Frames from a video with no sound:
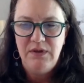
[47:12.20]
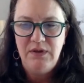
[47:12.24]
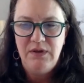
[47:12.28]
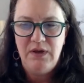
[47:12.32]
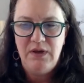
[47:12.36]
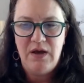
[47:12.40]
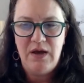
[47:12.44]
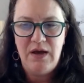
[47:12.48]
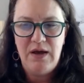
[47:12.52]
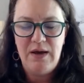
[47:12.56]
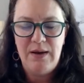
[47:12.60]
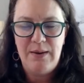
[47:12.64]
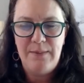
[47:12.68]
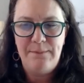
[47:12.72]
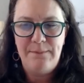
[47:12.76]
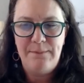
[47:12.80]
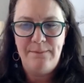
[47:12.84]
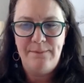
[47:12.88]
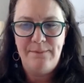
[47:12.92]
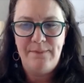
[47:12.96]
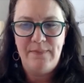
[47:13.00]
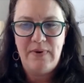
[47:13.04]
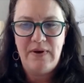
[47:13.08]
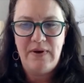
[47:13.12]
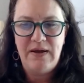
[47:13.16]

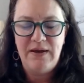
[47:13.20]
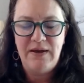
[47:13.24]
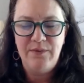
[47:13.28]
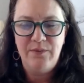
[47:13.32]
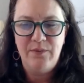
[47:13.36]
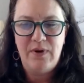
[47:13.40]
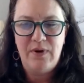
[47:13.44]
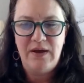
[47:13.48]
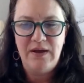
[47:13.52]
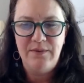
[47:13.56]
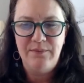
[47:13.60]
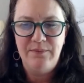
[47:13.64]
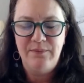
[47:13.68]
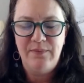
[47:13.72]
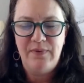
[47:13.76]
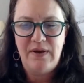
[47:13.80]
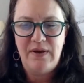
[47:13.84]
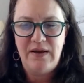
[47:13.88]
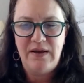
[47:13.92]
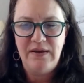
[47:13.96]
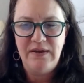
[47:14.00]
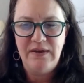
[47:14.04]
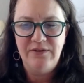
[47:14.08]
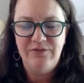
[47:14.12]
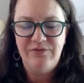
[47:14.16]
um, I, I'm
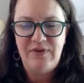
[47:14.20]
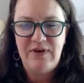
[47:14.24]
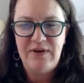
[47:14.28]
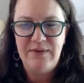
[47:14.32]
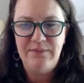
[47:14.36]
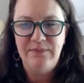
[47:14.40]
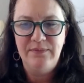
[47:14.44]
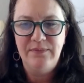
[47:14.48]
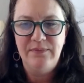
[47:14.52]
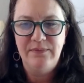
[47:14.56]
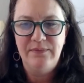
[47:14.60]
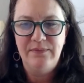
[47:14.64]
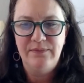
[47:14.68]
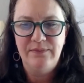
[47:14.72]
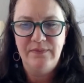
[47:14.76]
if I'm